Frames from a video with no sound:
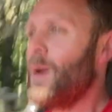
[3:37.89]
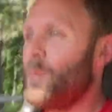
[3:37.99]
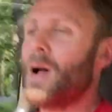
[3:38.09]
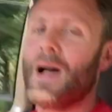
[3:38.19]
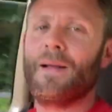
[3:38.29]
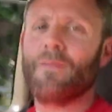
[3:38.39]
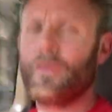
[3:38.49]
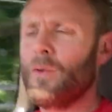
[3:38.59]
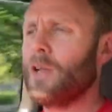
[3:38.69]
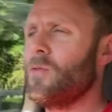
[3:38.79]
But if
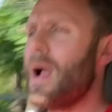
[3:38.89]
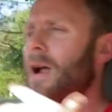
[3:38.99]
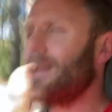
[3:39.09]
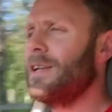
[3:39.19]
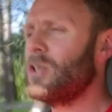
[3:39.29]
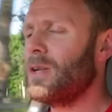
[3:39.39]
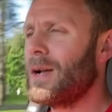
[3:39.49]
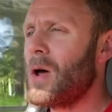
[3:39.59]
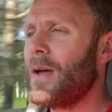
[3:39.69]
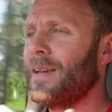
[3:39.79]
you had your air conditioning
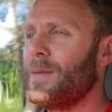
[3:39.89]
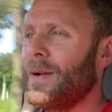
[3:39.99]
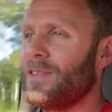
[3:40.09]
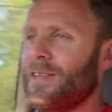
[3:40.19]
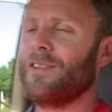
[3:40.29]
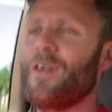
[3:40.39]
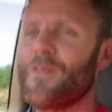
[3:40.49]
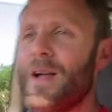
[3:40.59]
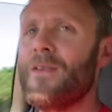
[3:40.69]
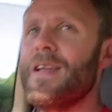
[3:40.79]
on, I can imagine it's a
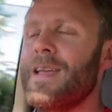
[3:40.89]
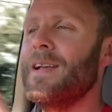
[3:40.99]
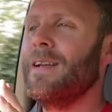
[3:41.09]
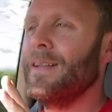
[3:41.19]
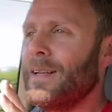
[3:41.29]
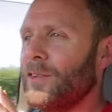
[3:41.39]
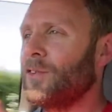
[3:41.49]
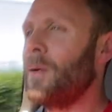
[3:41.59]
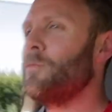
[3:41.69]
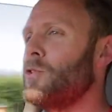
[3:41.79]
very
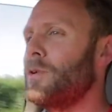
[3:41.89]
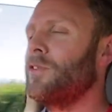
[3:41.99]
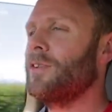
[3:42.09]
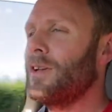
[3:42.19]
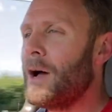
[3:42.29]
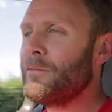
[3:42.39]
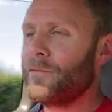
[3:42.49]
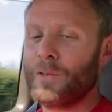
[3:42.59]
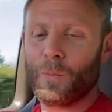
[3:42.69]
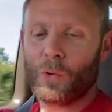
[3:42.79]
sumptuous,
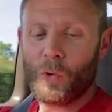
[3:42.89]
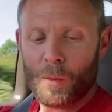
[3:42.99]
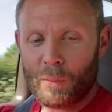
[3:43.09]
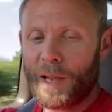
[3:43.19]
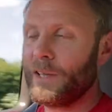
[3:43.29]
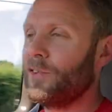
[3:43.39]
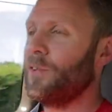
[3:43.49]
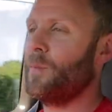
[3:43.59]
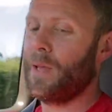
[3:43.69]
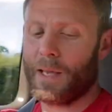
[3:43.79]
comfortable place to
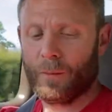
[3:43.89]
be.